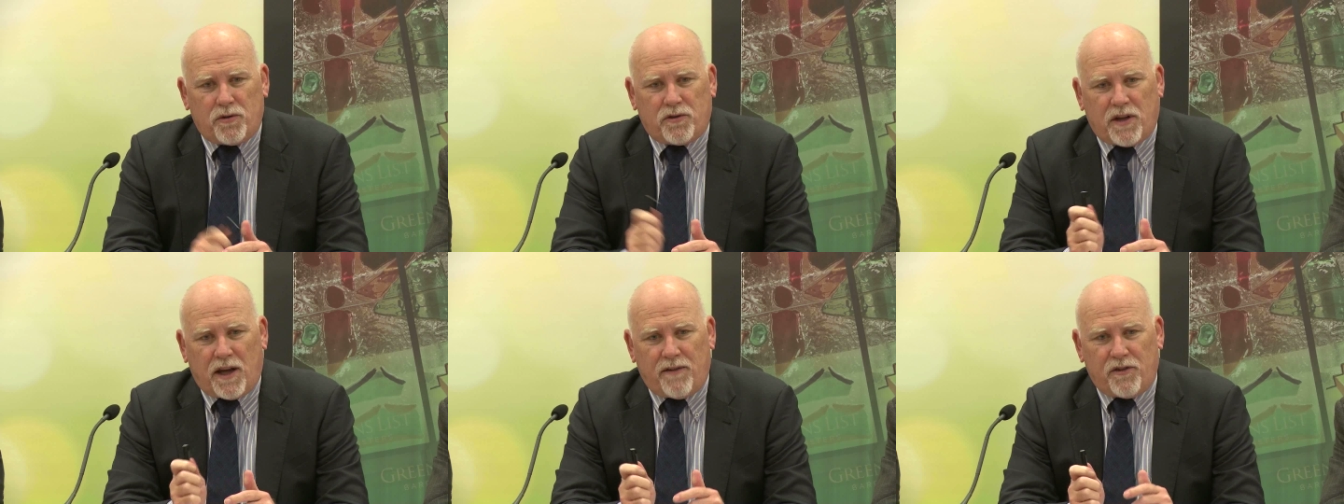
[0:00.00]

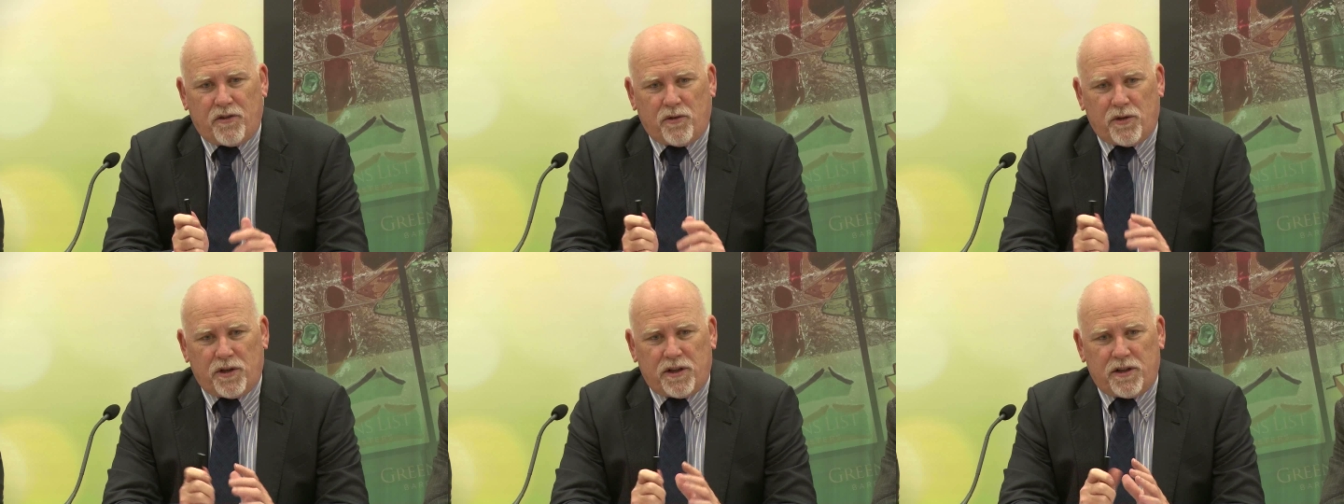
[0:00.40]
David's
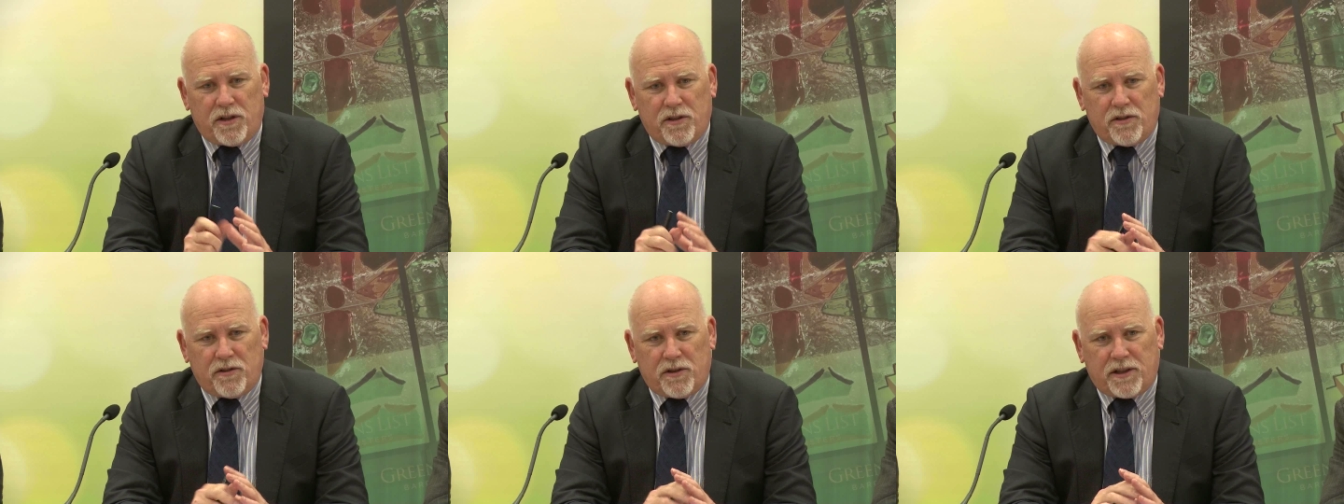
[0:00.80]
already
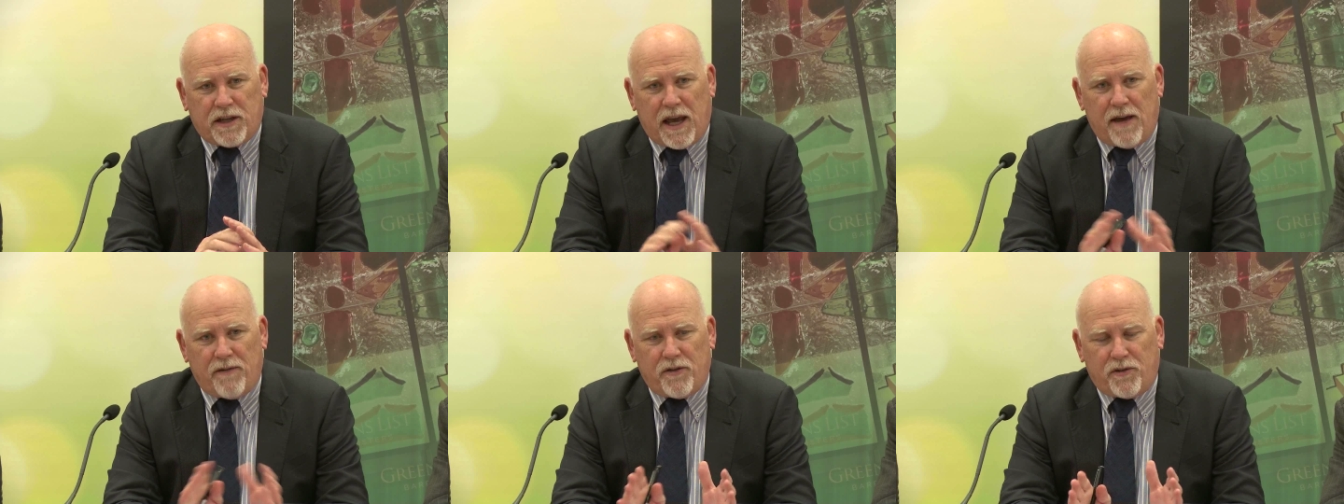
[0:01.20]

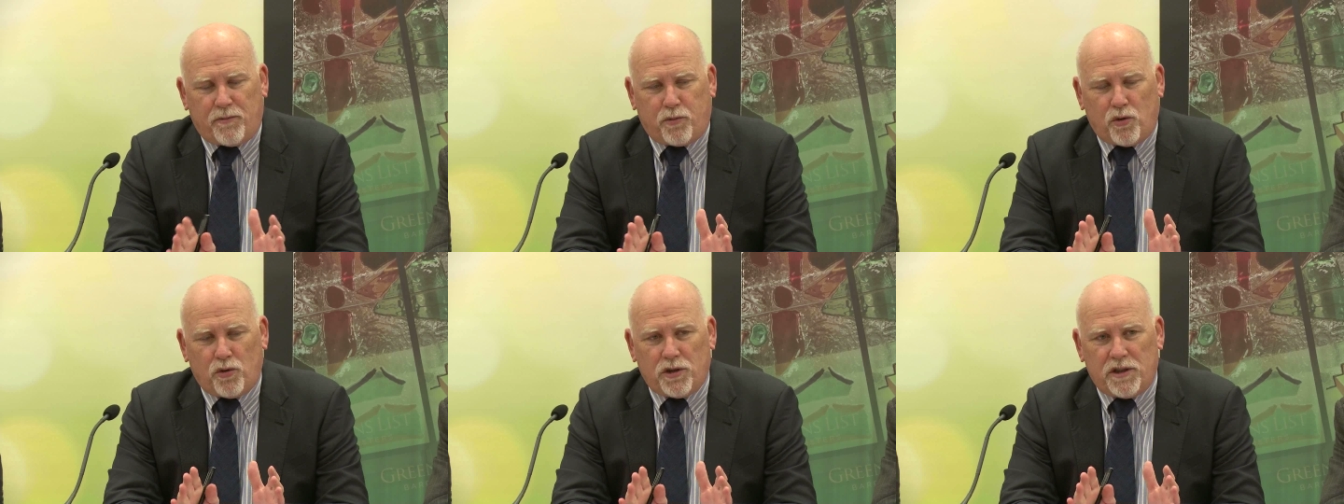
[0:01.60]
canvassed
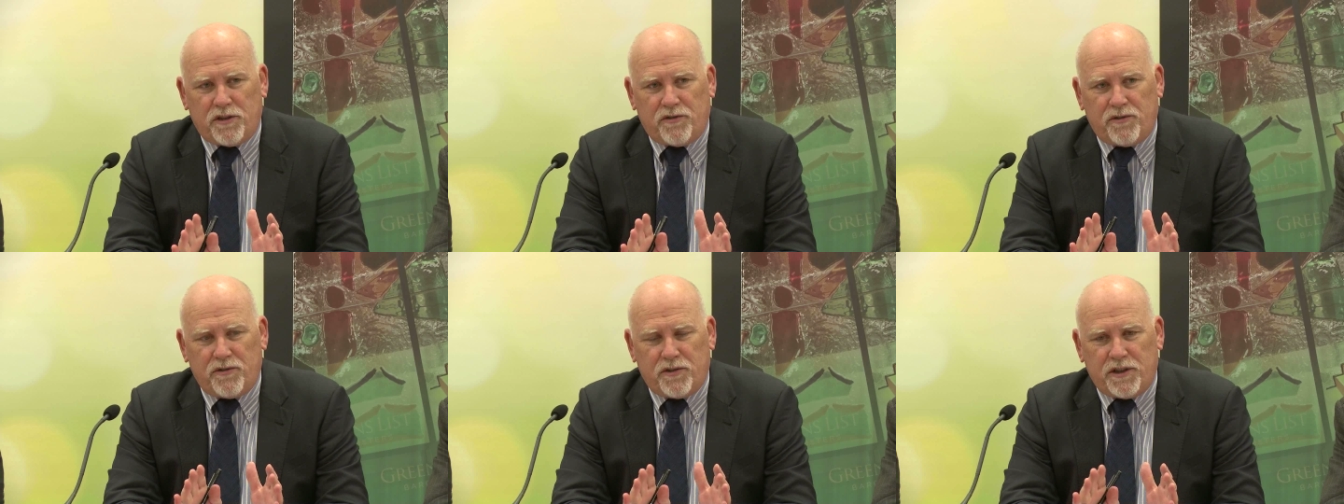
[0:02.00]
broadly
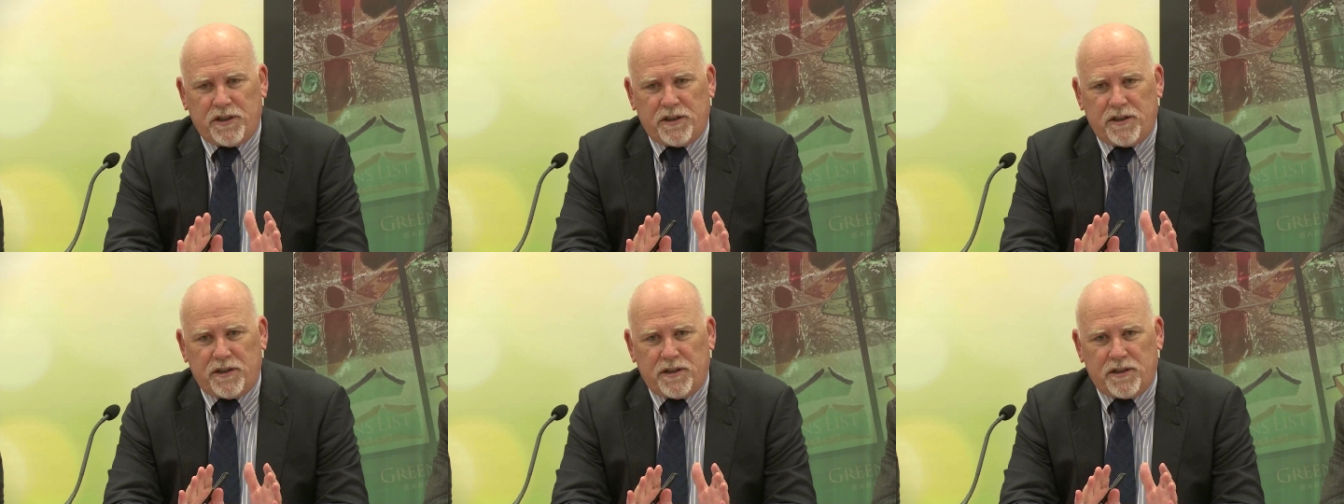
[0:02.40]

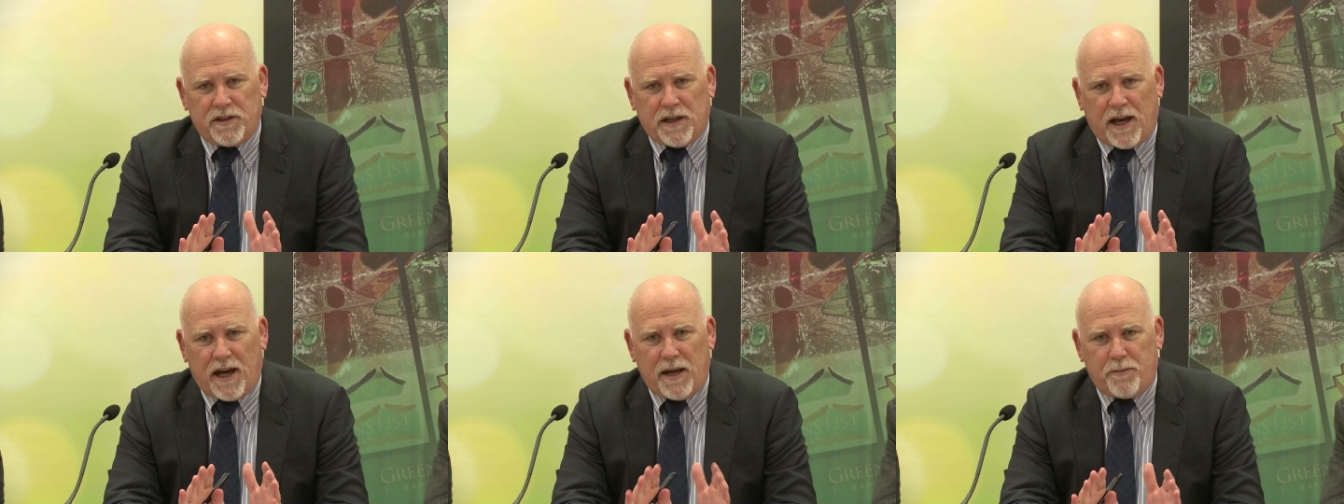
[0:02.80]
the
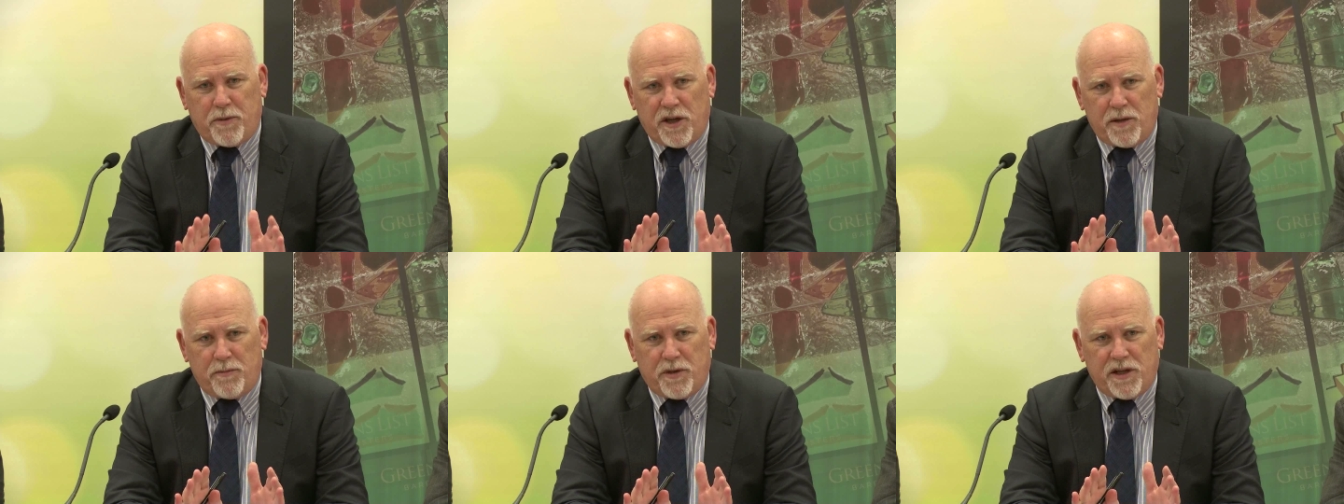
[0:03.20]

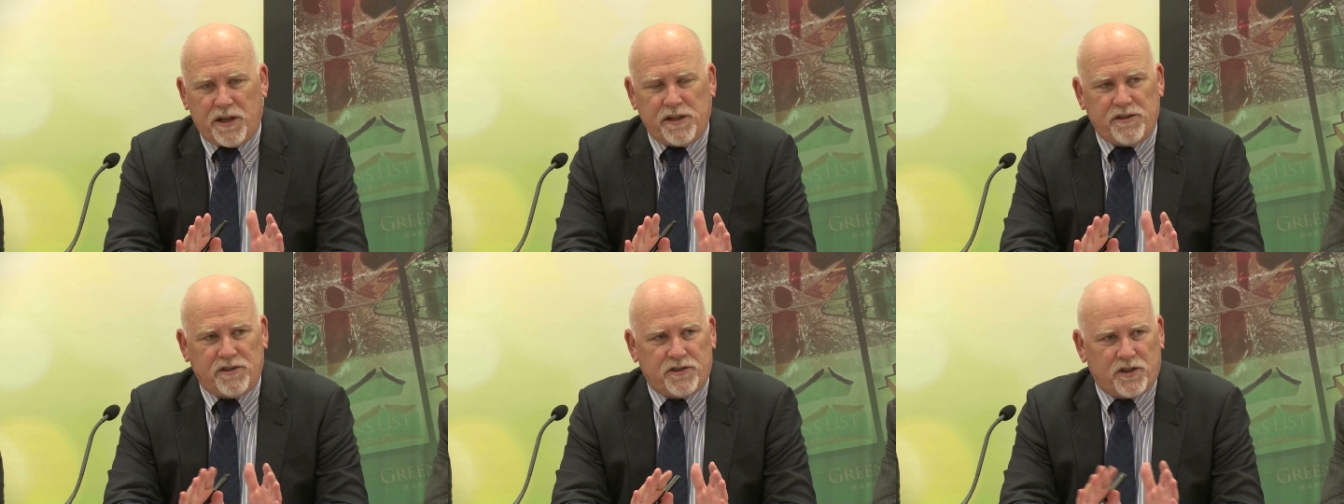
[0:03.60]

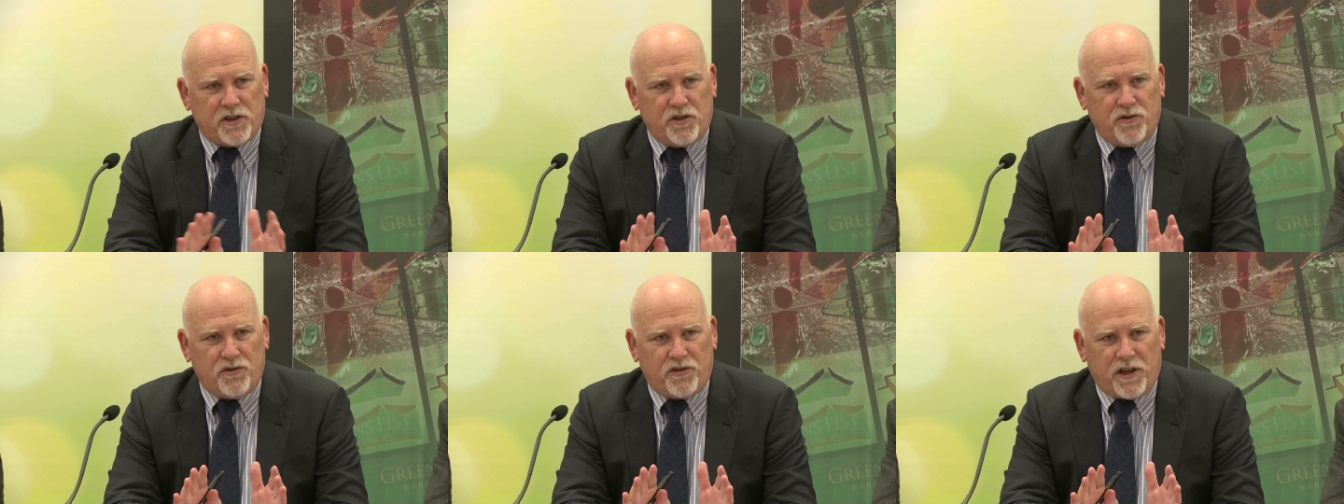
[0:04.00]
APPs, the
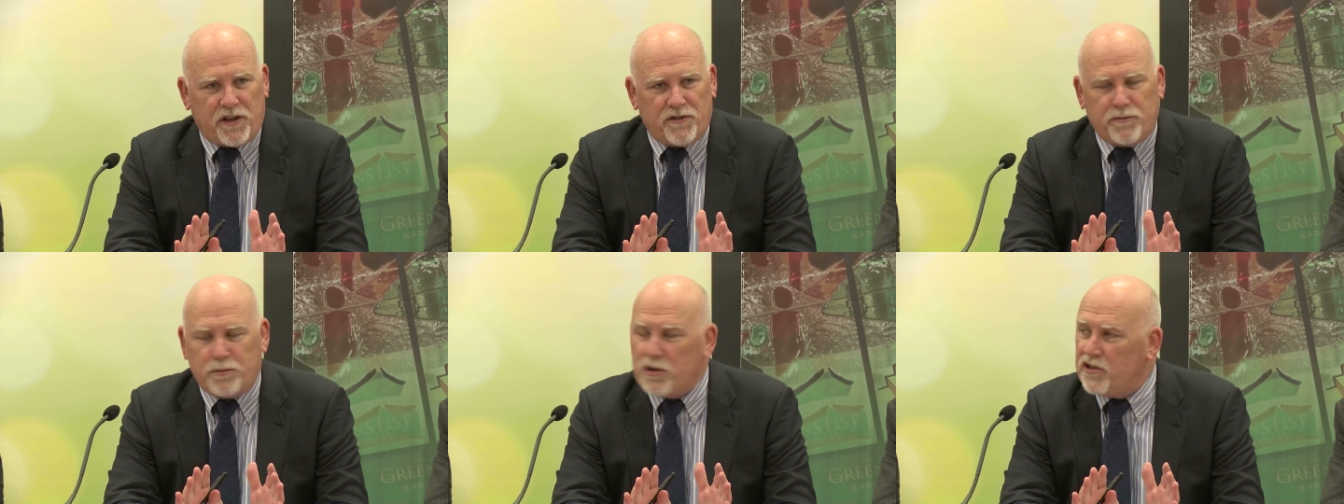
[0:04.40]
new set
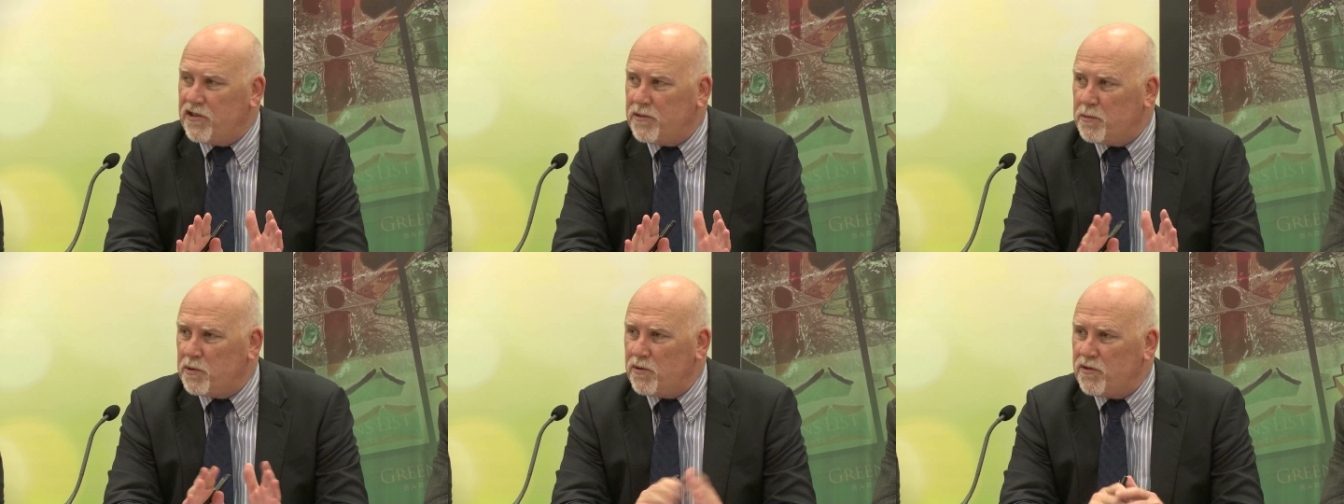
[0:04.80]
of
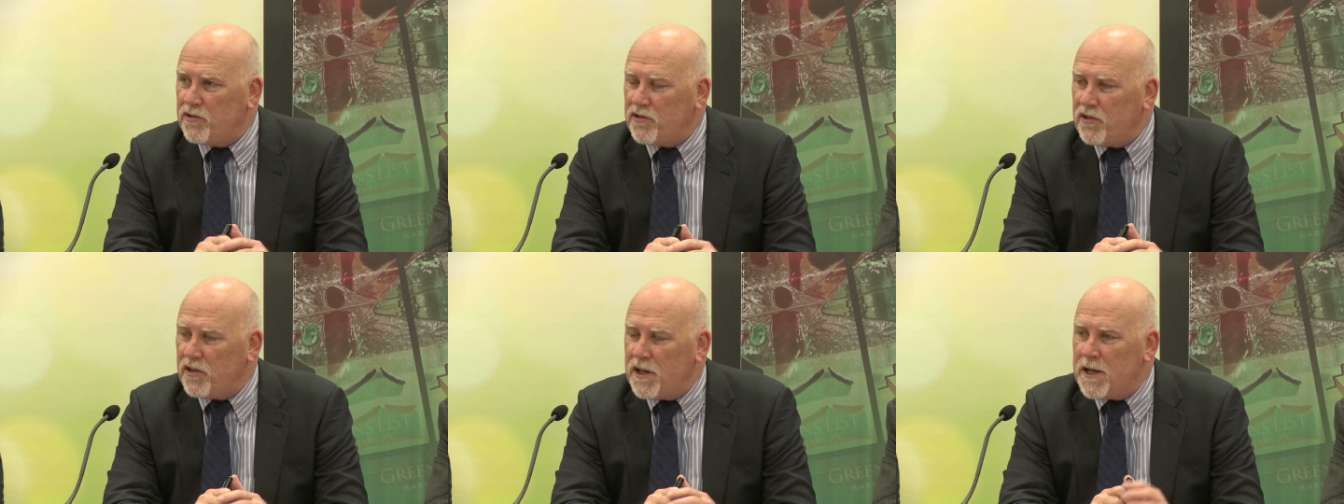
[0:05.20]
principles,